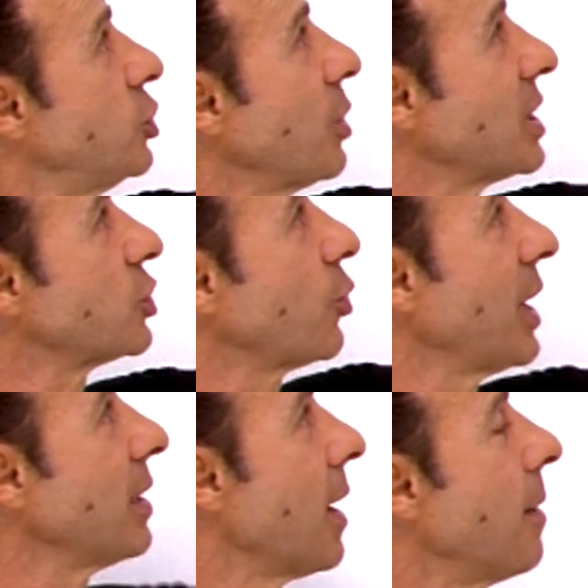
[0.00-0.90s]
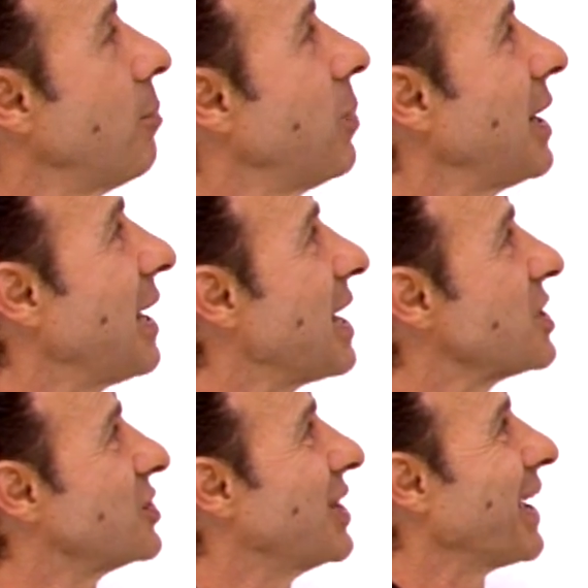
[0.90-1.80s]
2x squared
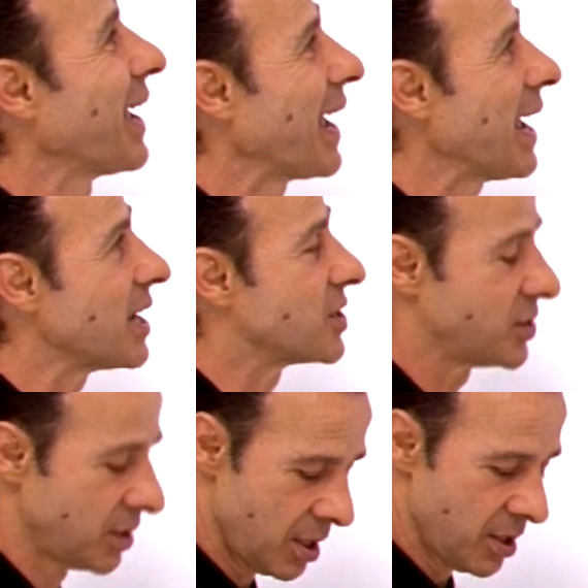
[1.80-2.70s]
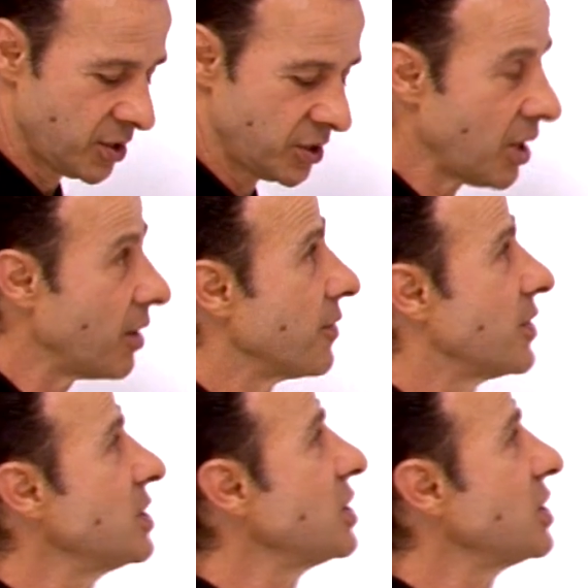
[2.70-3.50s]
plus x. So this